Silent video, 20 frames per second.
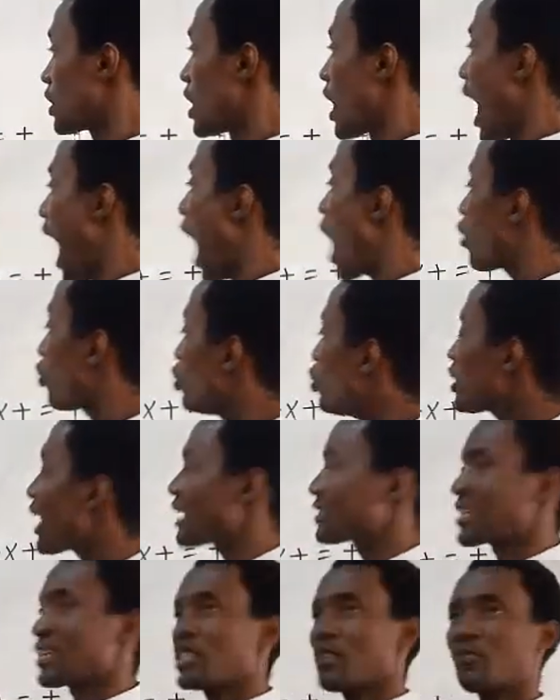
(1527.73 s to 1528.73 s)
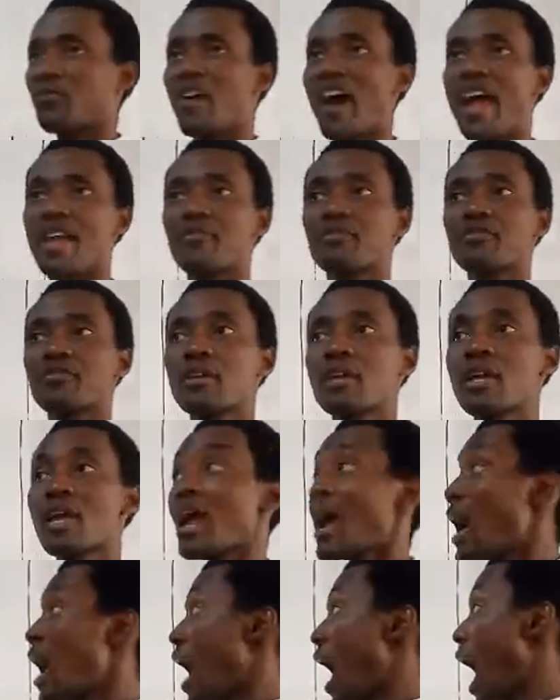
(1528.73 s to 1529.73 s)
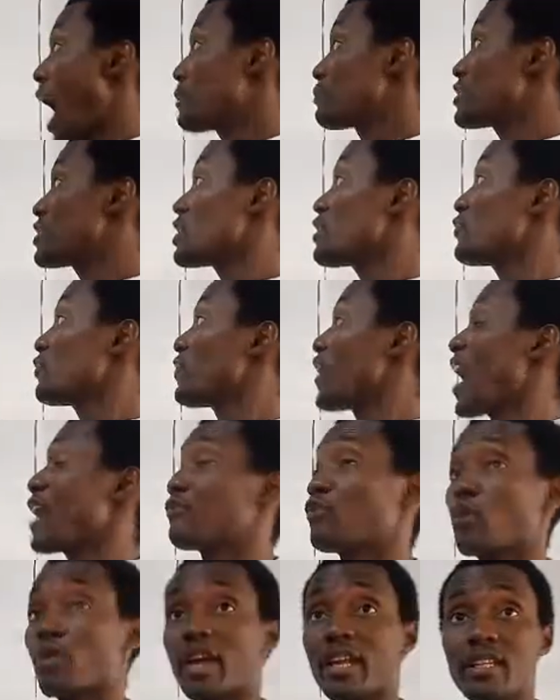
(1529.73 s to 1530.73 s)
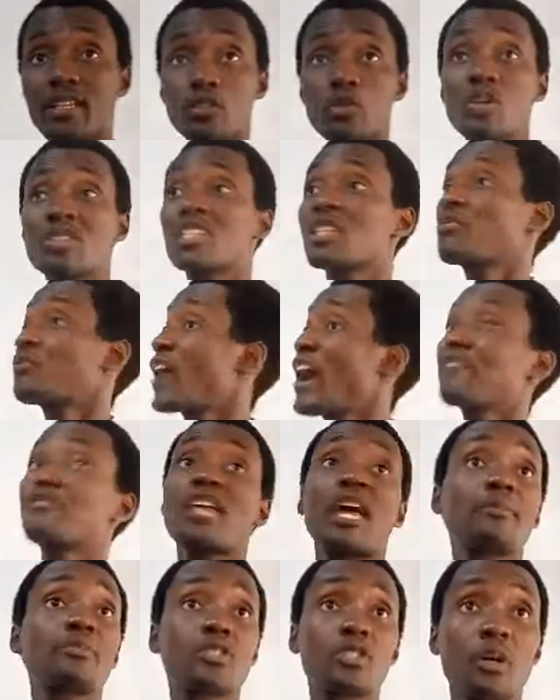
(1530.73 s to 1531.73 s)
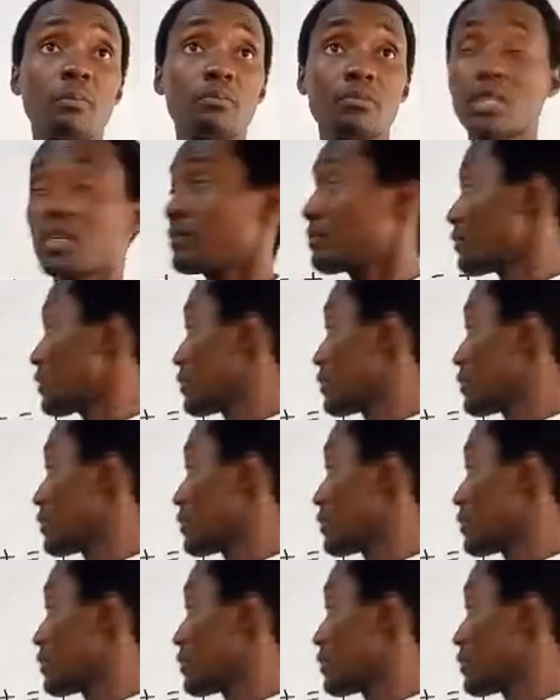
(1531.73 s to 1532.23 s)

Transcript: I will look at 35. I'm seeing 5 already, so it is 5 times something.